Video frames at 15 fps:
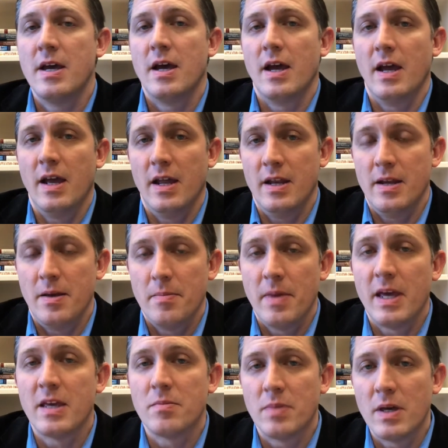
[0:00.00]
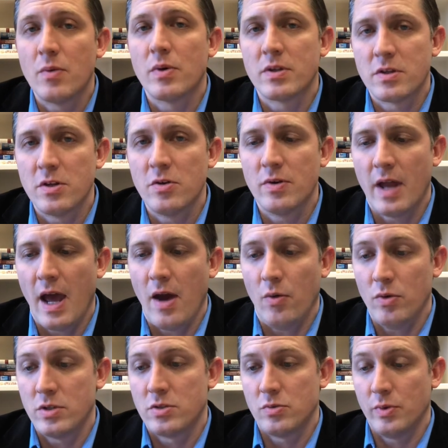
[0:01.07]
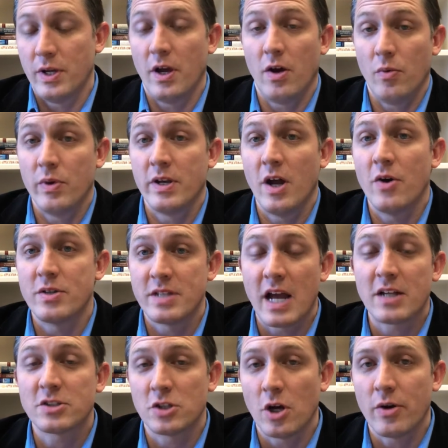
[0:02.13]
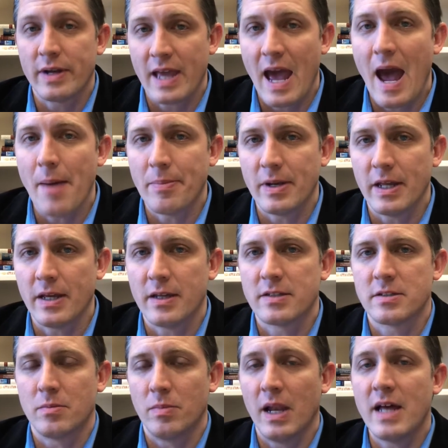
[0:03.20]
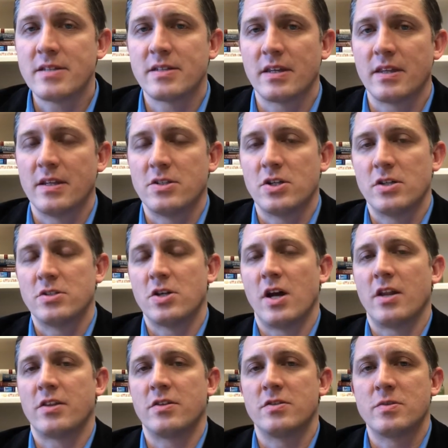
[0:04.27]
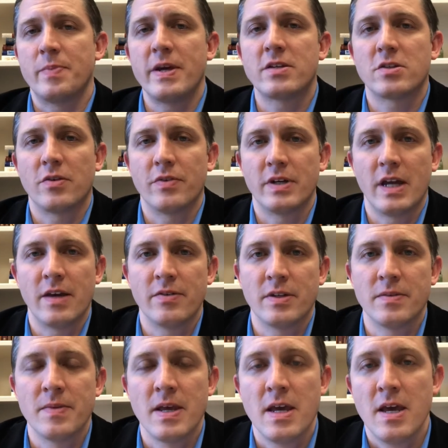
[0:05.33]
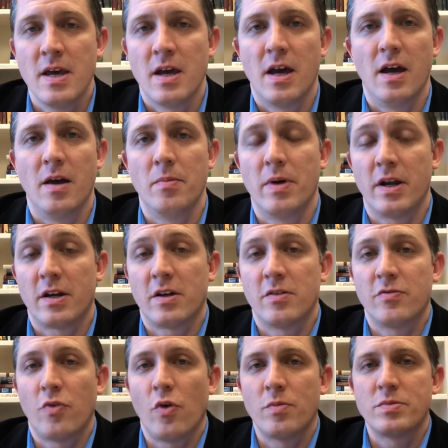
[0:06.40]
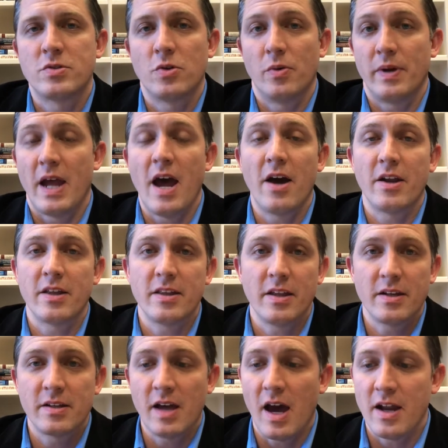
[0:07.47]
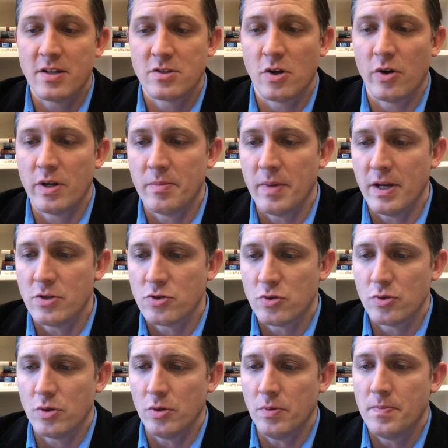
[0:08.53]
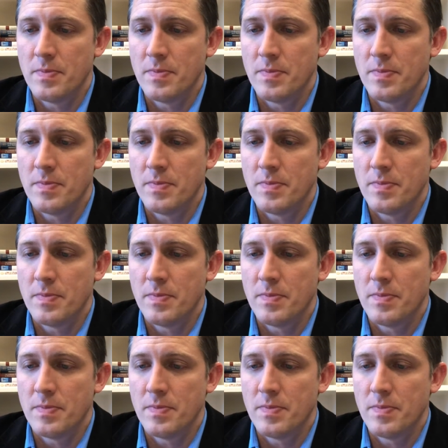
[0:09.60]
and may he be with you now, which we know is actually already happening. It's a blessing that Jonathan speaks over David, but it conforms to a reality that God has already made true.